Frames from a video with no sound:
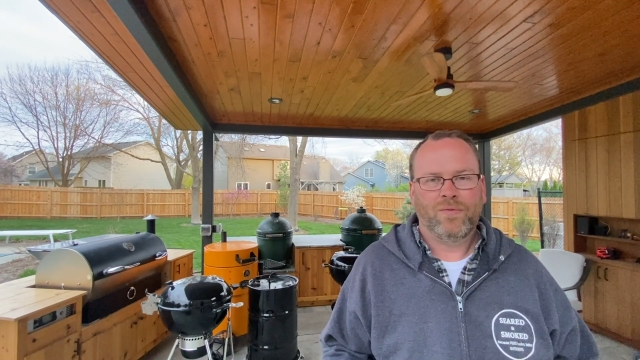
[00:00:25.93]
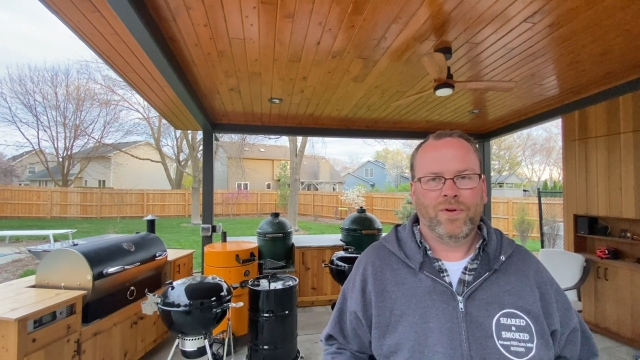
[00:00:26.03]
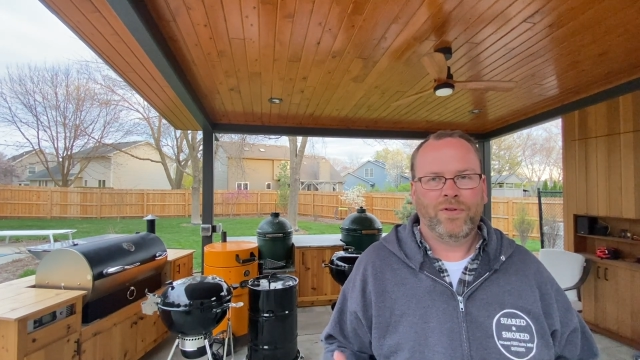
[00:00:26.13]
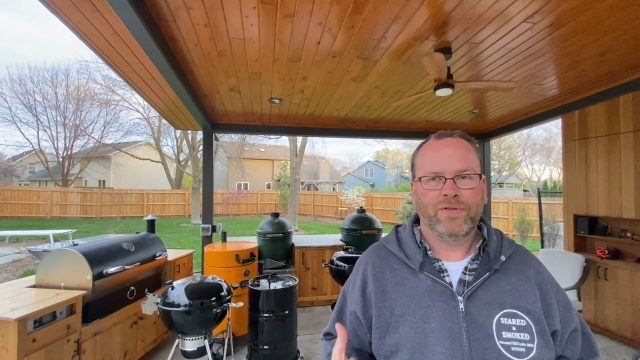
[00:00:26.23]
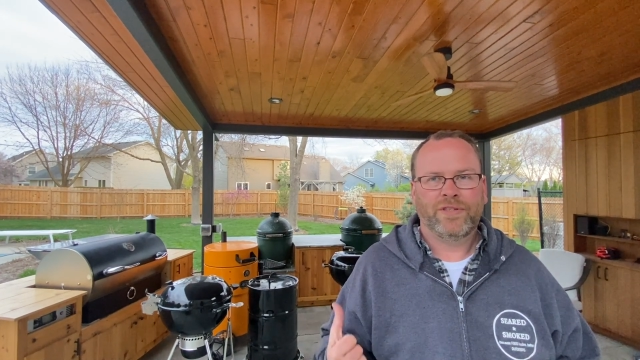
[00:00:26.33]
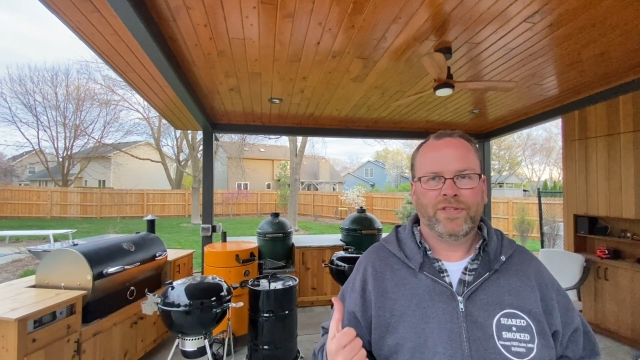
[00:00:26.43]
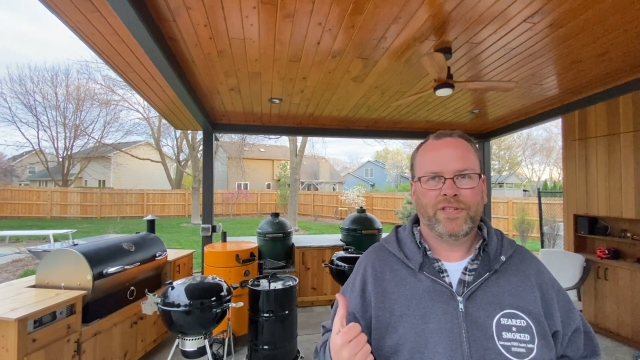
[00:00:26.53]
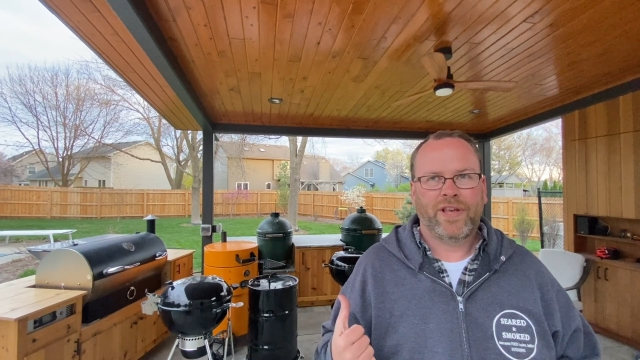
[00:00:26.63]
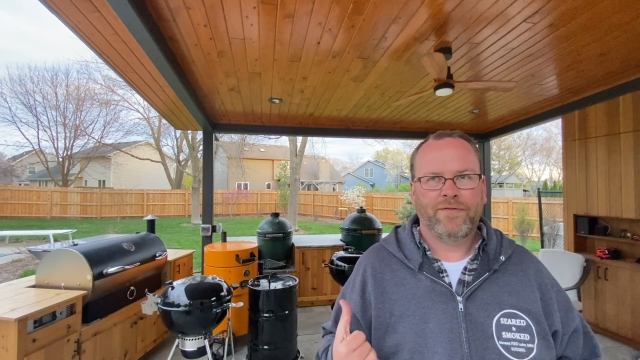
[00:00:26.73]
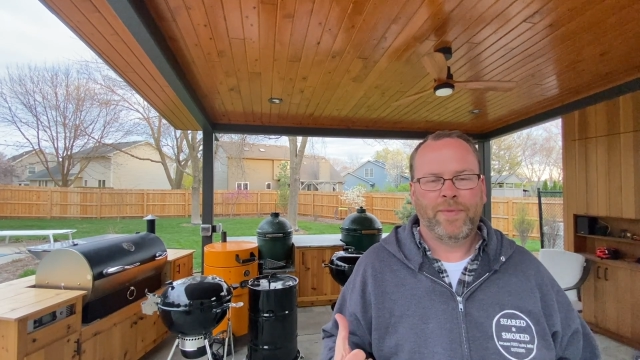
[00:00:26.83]
Well, there's
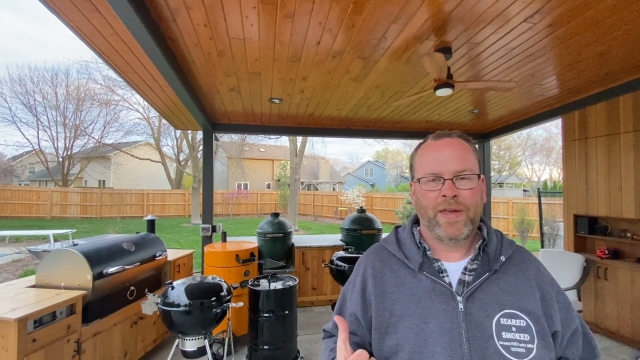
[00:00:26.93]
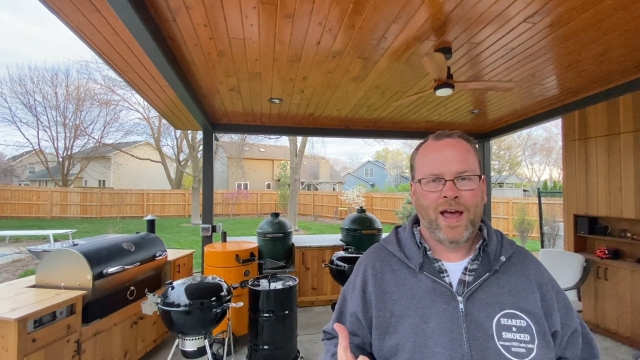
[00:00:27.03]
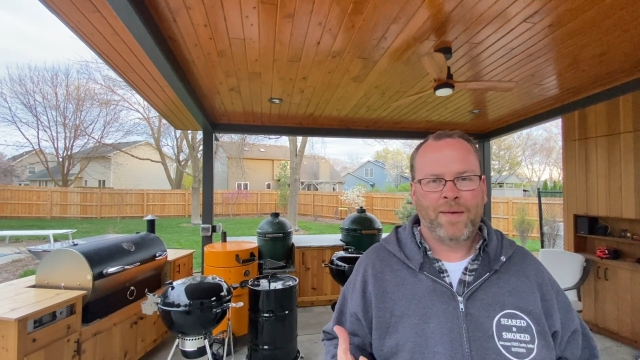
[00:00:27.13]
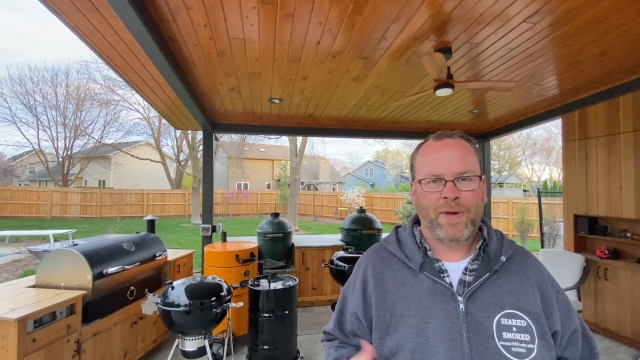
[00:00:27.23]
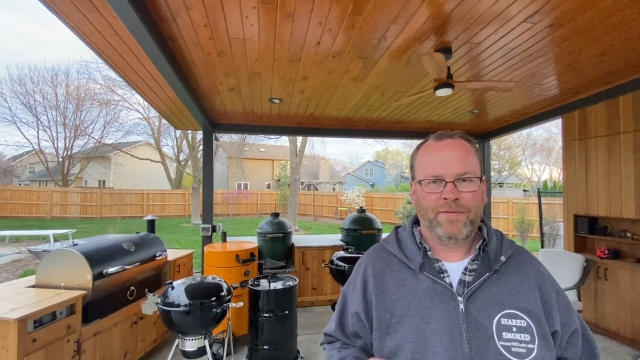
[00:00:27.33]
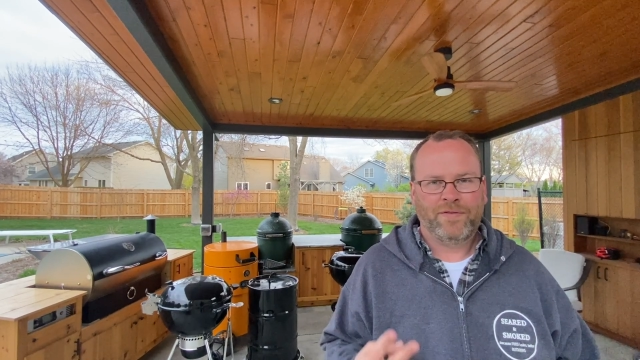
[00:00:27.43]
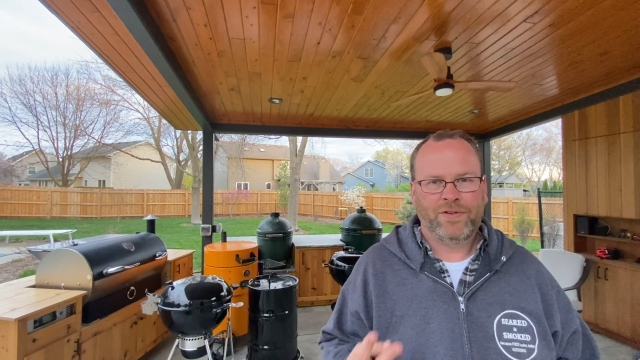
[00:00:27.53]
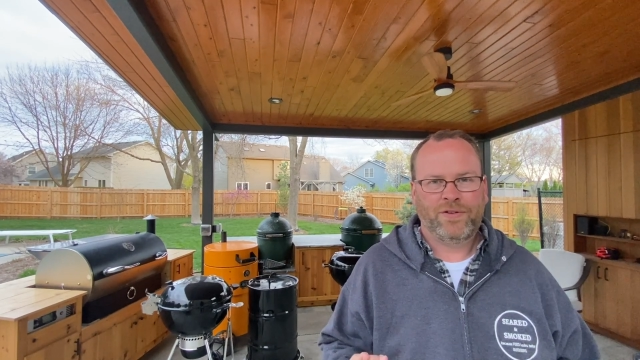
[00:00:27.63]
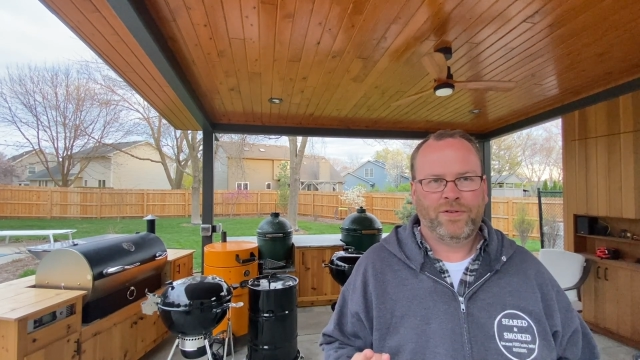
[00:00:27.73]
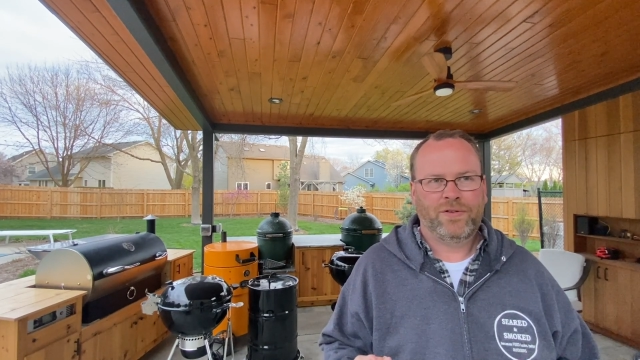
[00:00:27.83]
7 behind me. I have
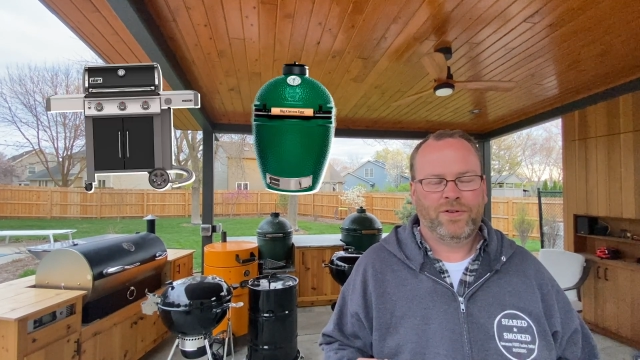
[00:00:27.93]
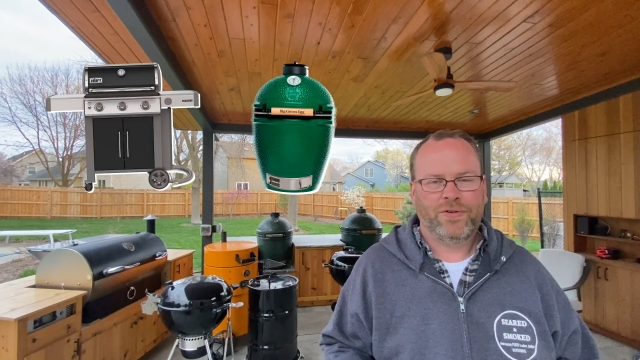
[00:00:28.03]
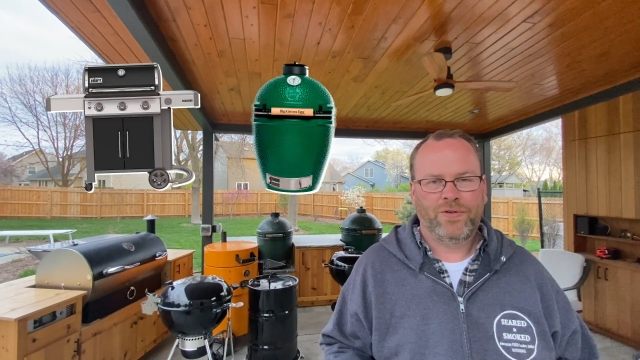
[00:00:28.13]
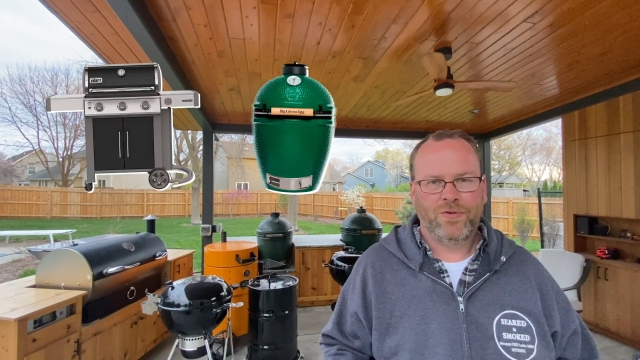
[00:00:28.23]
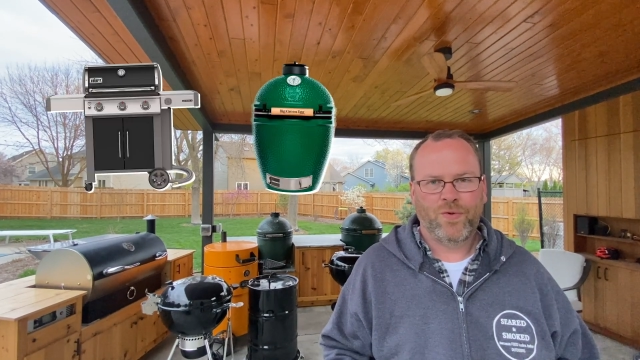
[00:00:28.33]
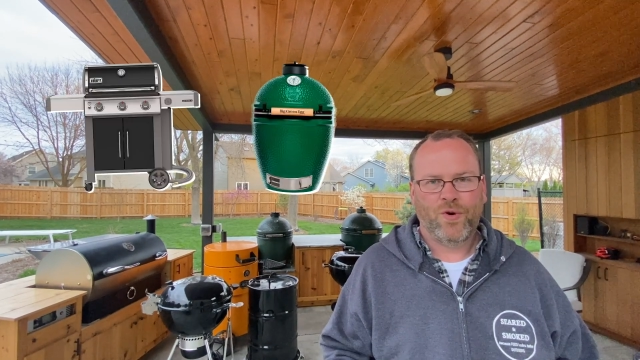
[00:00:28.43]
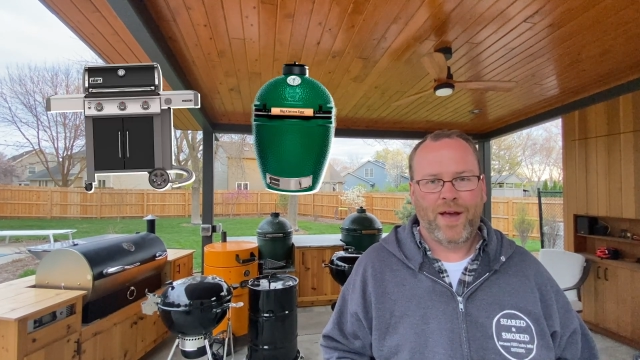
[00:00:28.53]
2 more,